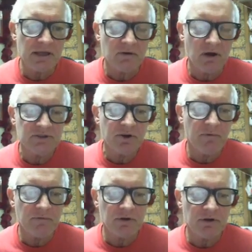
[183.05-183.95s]
Logically,
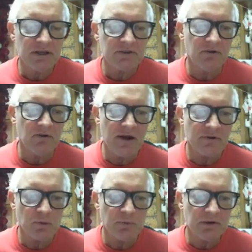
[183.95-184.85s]
if it had hit the ground, it
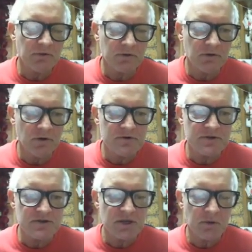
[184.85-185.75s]
would be close to
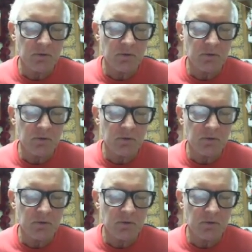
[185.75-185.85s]
zero.